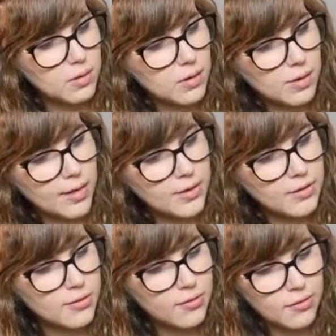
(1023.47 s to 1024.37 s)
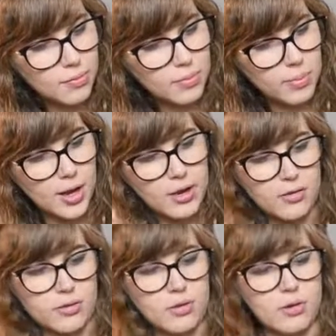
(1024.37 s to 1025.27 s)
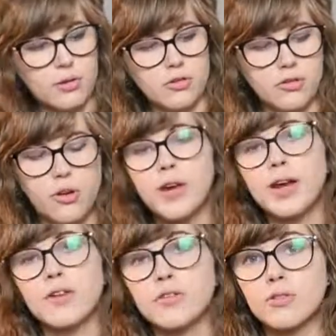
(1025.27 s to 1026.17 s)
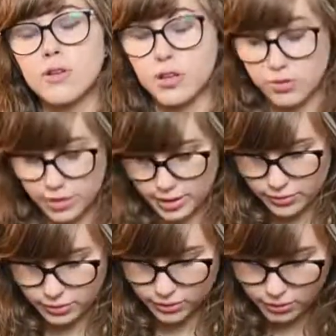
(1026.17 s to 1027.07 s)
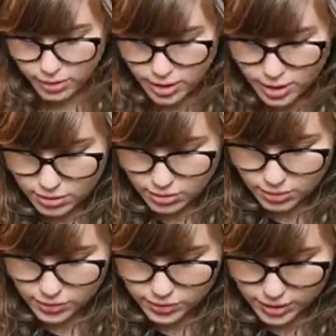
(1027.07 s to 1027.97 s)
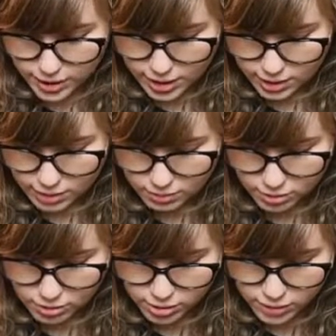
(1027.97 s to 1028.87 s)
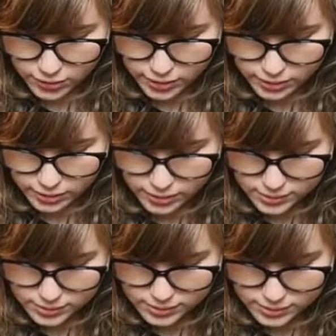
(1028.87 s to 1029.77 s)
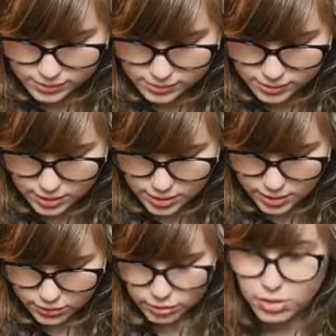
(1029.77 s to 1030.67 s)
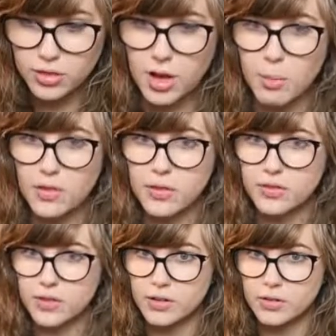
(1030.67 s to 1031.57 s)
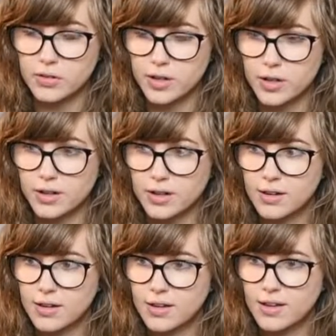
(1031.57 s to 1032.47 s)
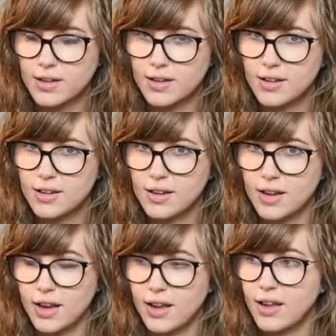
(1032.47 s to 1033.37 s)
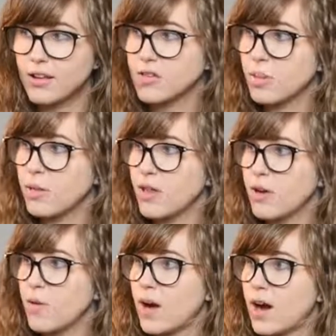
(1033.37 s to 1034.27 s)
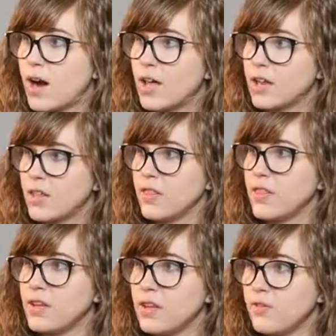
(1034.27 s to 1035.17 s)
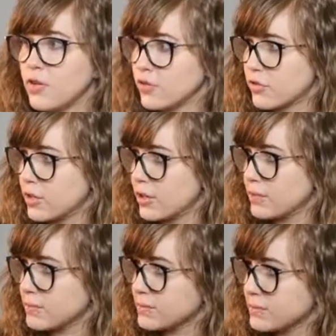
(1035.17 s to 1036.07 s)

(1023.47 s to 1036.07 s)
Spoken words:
lots of players use no nails or really short nails. So we're doing this again. We're crossing. So thumb on the 6th string, tremolo on the 1st string,